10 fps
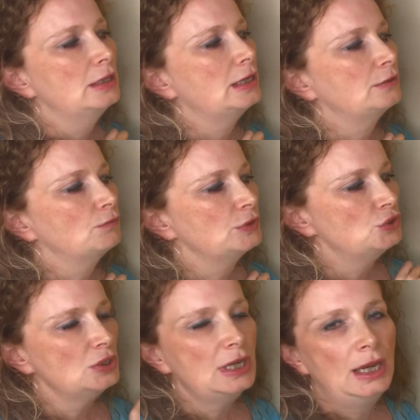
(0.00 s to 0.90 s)
And when
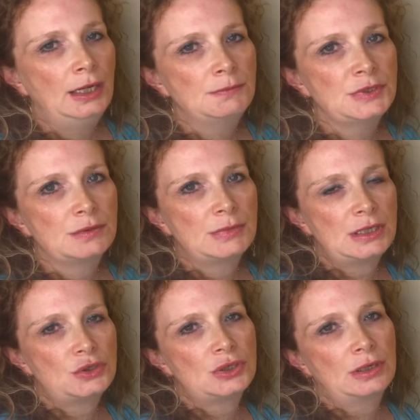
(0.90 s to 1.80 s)
she came to
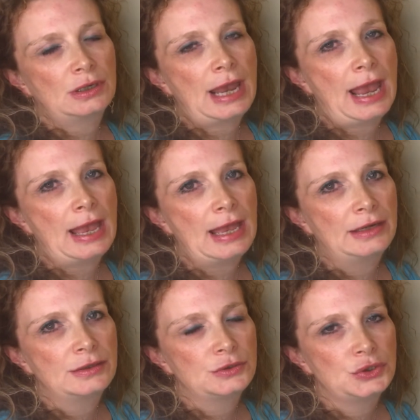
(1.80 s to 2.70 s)
me, she had
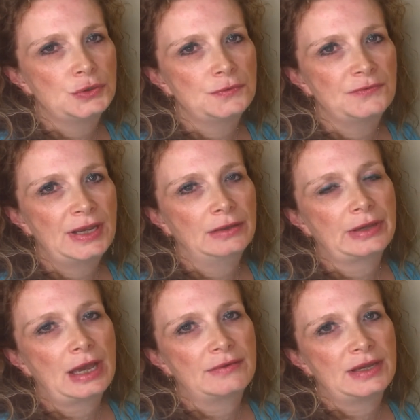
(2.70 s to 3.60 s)
had 2
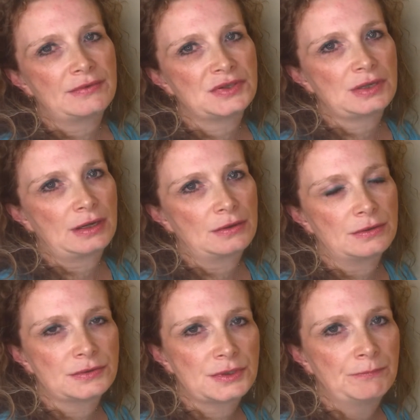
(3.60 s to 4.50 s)
failed IVF
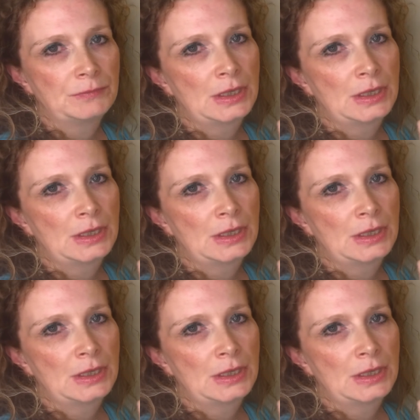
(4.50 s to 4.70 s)
cycles.